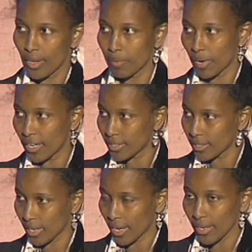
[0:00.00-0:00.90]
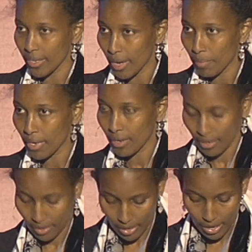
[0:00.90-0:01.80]
In places like Yemen
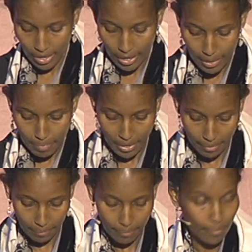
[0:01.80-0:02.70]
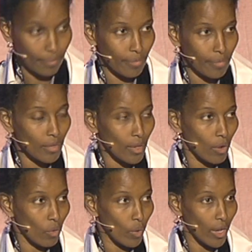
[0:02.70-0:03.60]
and Libya,
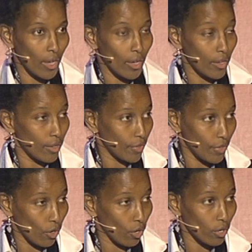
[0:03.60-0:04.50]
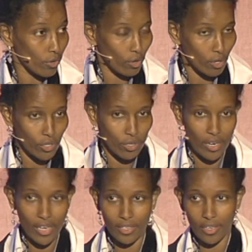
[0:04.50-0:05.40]
where the old
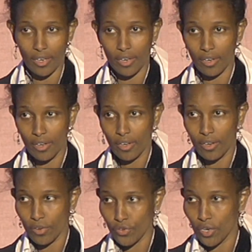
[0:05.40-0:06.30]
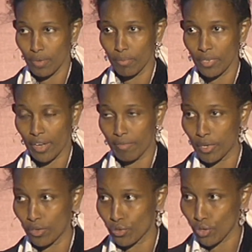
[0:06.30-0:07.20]
autocratic regimes have
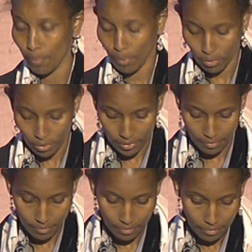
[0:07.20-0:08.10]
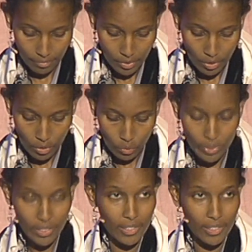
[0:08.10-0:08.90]
been toppled, we